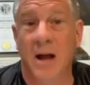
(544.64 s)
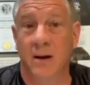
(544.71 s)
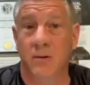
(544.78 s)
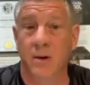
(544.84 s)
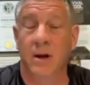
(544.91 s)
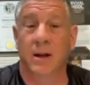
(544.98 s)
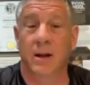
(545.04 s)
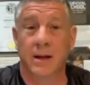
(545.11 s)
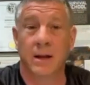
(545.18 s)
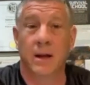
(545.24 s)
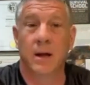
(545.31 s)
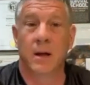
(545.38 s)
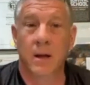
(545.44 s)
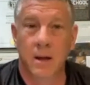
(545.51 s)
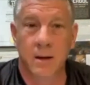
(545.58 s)
really,
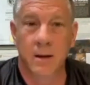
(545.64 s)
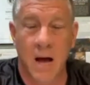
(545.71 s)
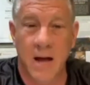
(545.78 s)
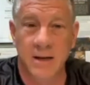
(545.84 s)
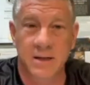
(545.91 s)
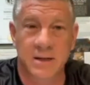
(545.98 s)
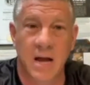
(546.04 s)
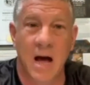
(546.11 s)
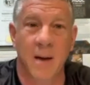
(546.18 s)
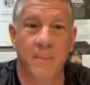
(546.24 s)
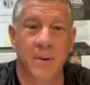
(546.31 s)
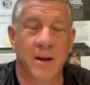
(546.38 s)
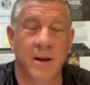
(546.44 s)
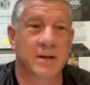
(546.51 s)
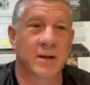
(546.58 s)
nonstop. And
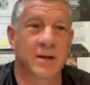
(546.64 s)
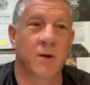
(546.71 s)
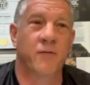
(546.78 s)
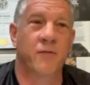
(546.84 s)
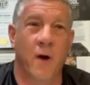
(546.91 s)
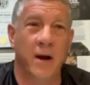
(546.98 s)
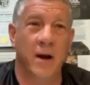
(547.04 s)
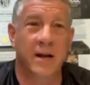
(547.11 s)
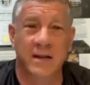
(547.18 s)
it's so funny because